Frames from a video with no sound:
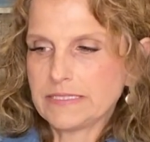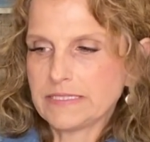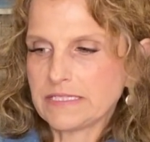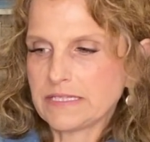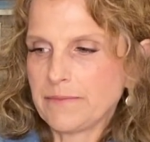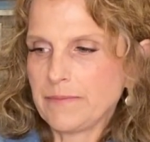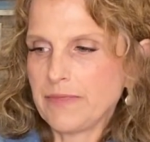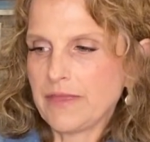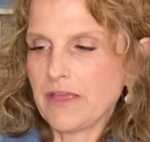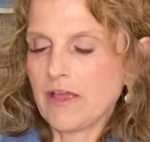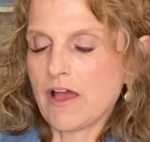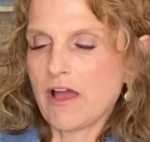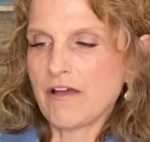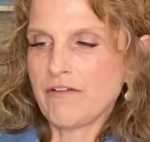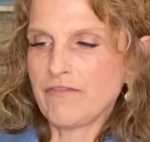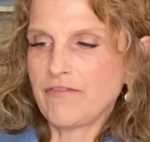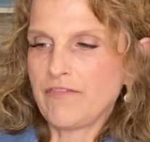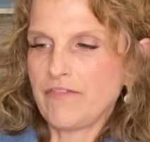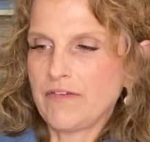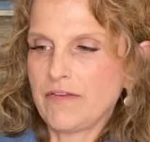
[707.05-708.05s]
something
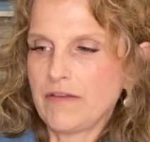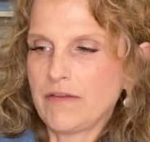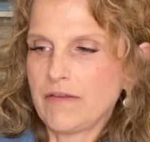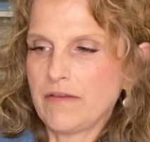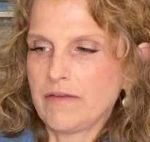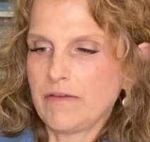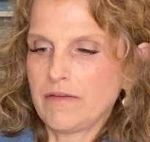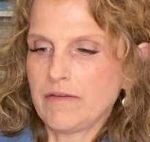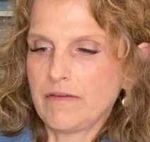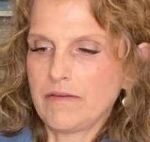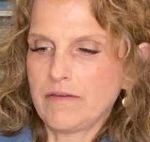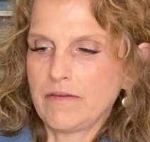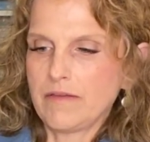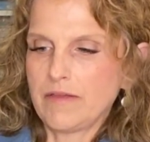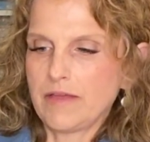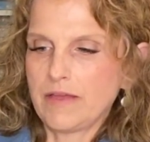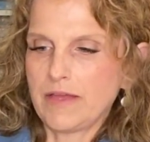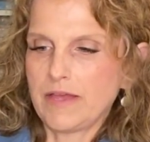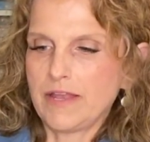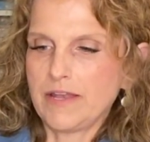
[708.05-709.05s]
off
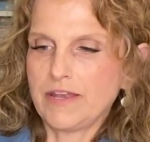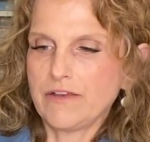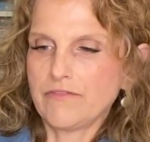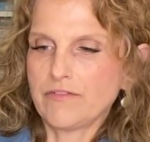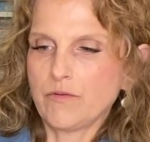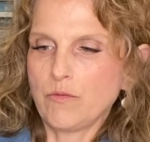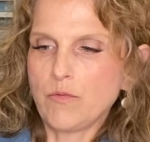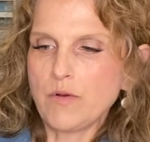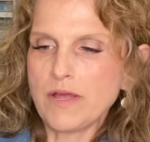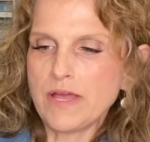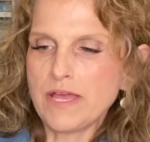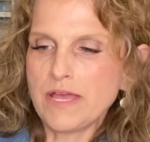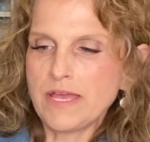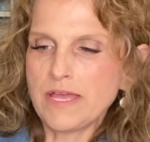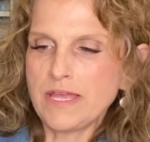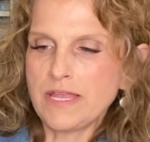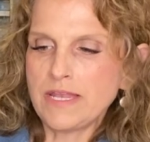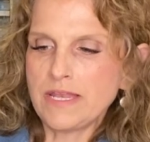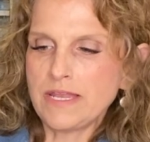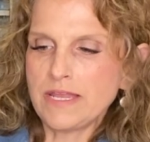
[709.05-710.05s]
a different
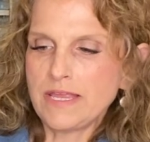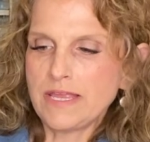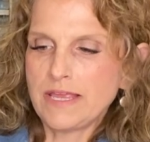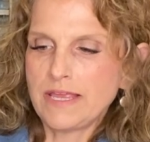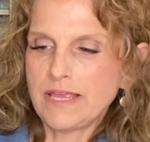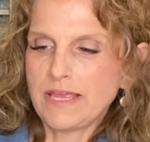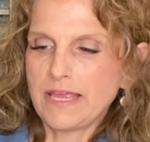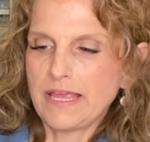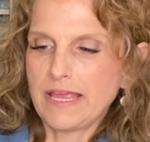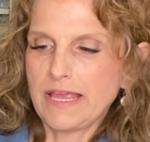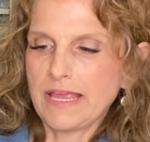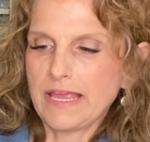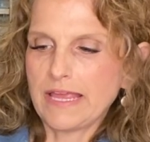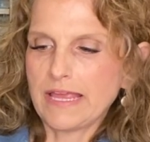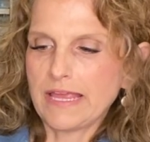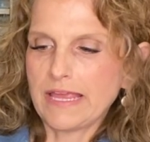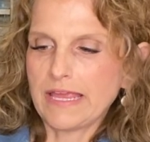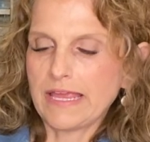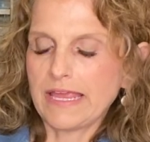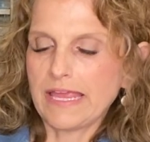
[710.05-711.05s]
one
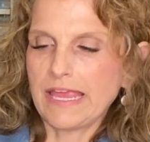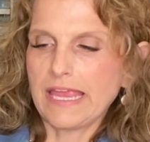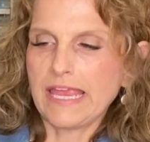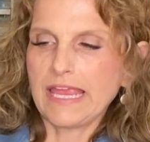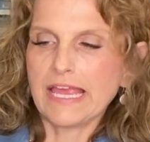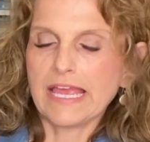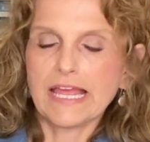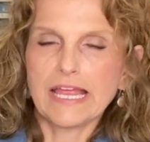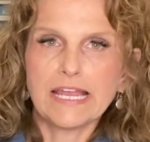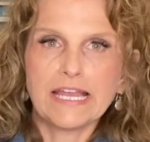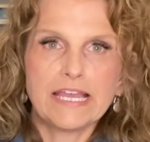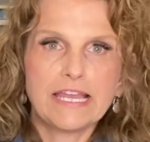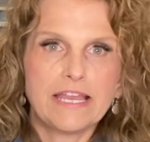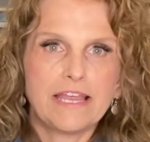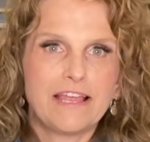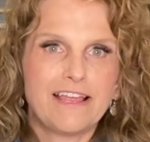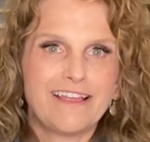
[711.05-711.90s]
and